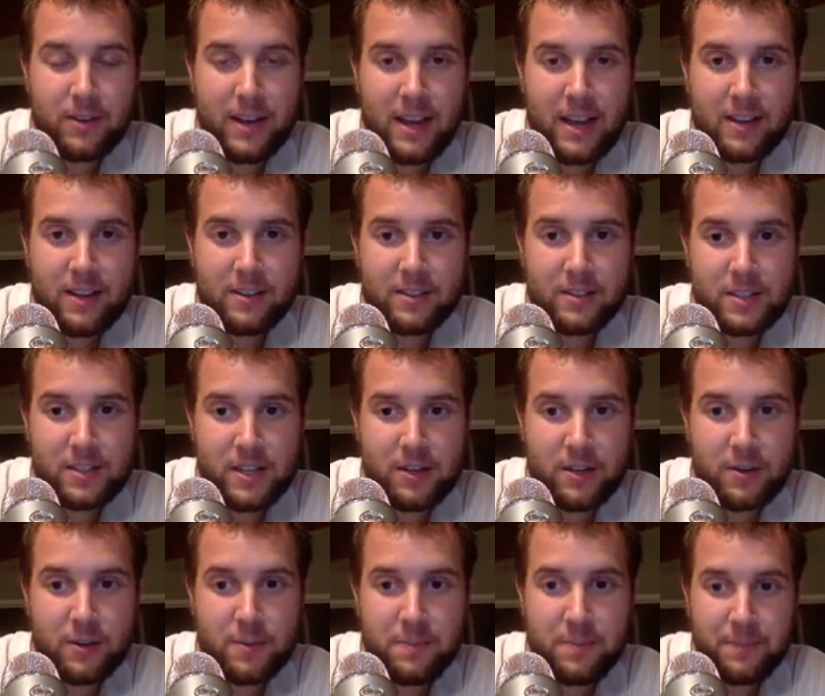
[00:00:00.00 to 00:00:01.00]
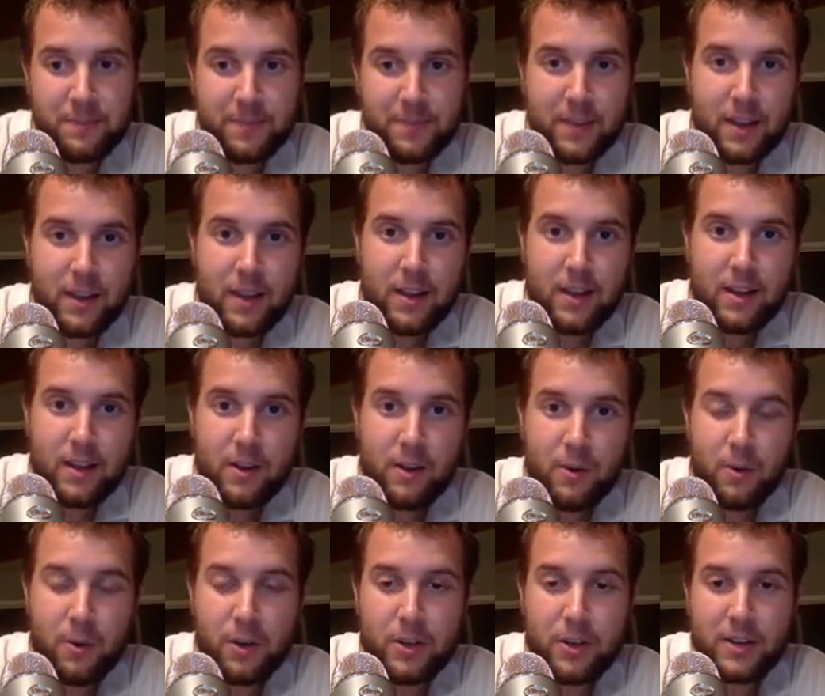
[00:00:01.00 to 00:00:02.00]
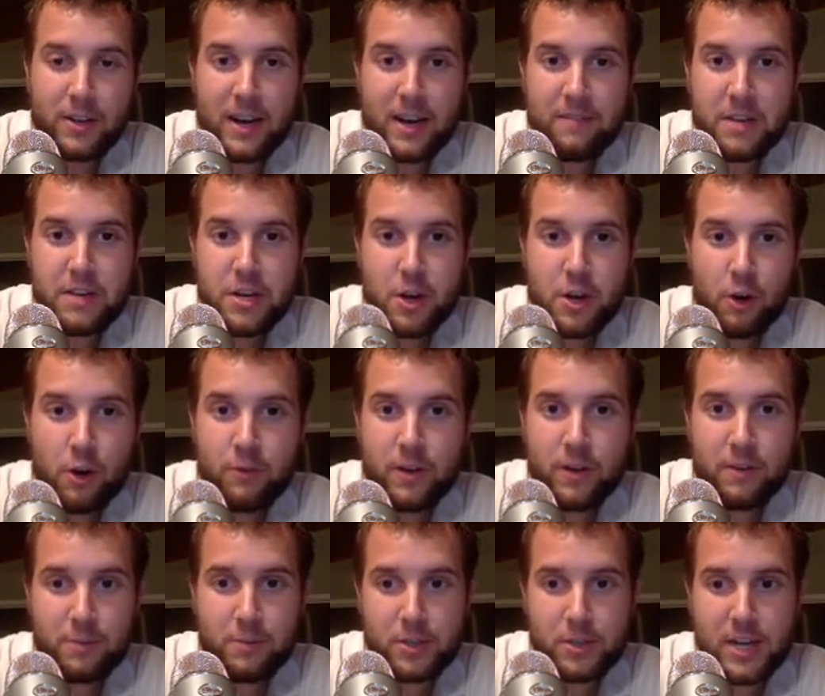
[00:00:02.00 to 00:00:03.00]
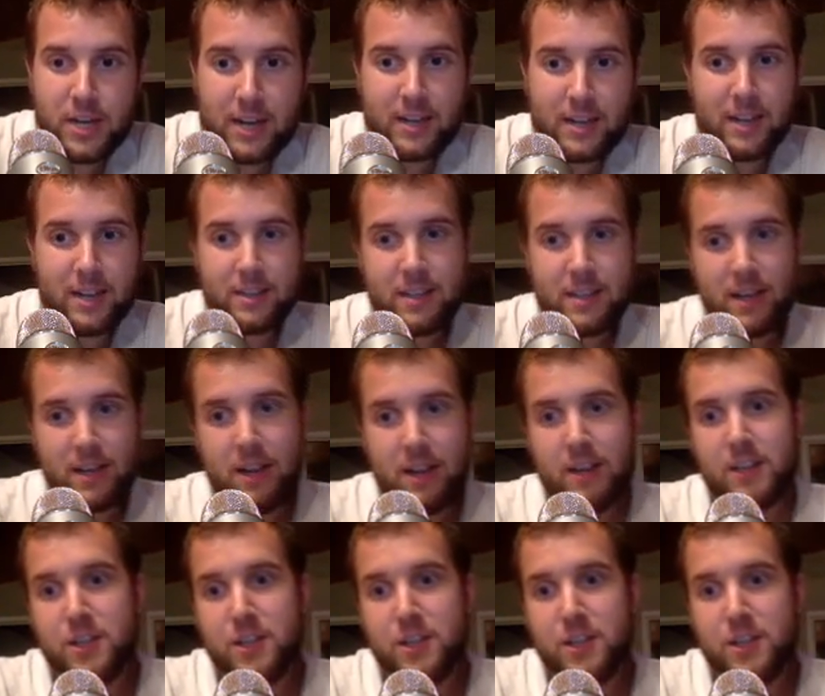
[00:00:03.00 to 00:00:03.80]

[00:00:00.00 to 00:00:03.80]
angles too. Or you could have a nova projectiles that